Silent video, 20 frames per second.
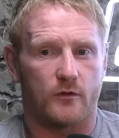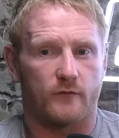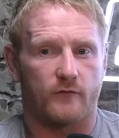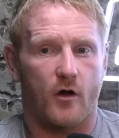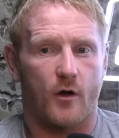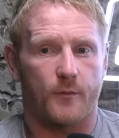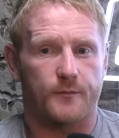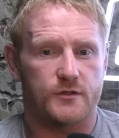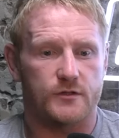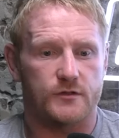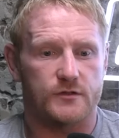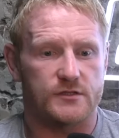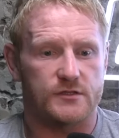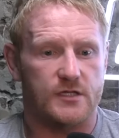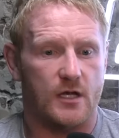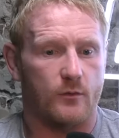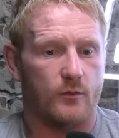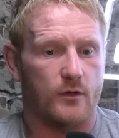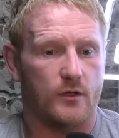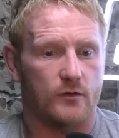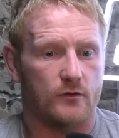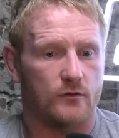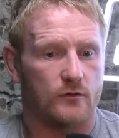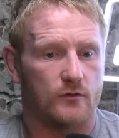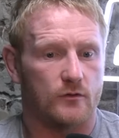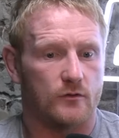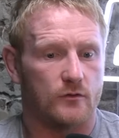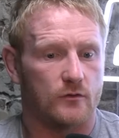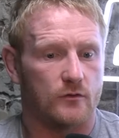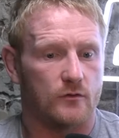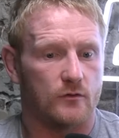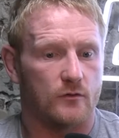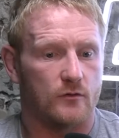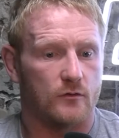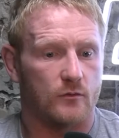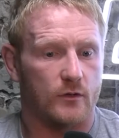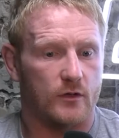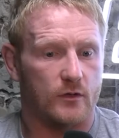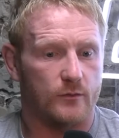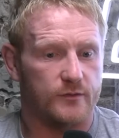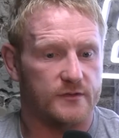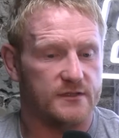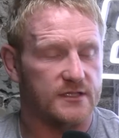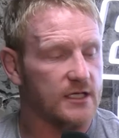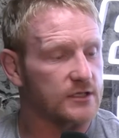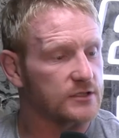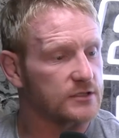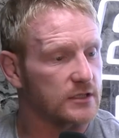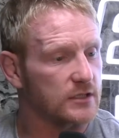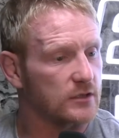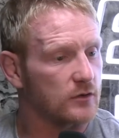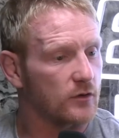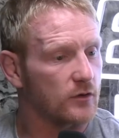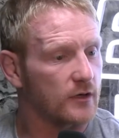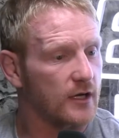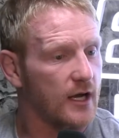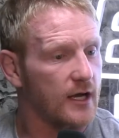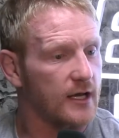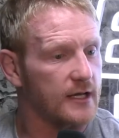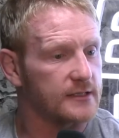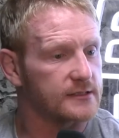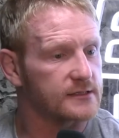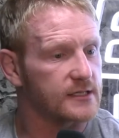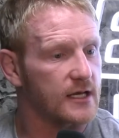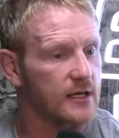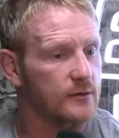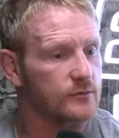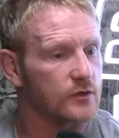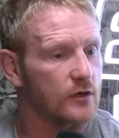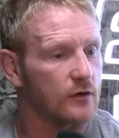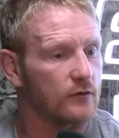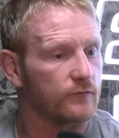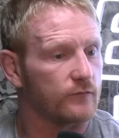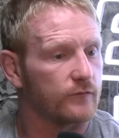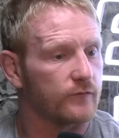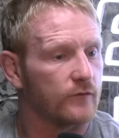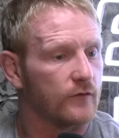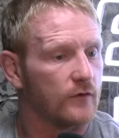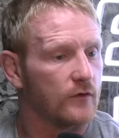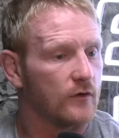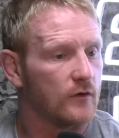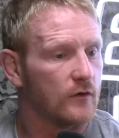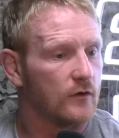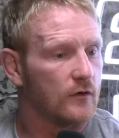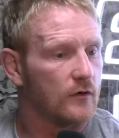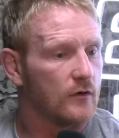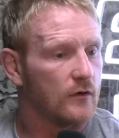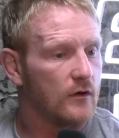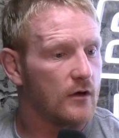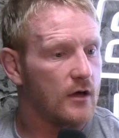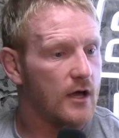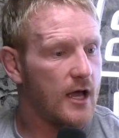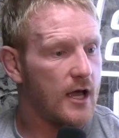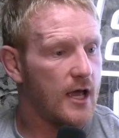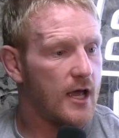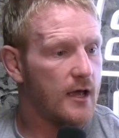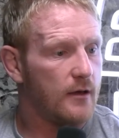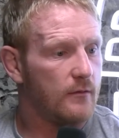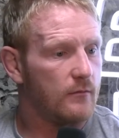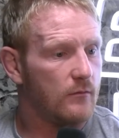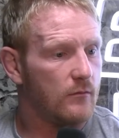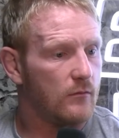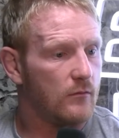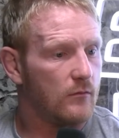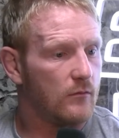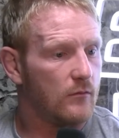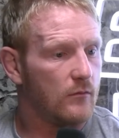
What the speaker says: of options that we could potentially look at in terms of the